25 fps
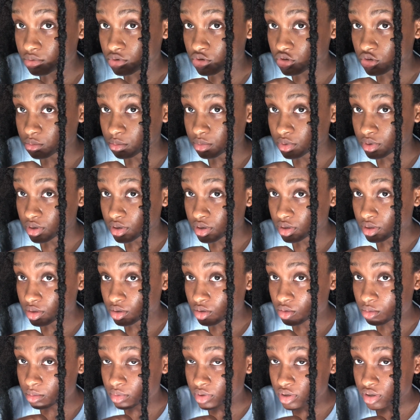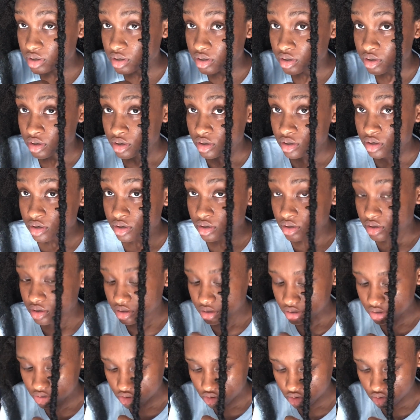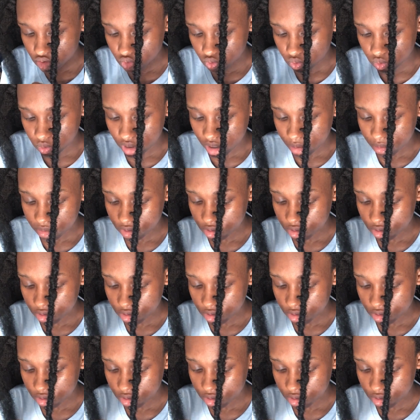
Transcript: Just put a little bit and just wrap it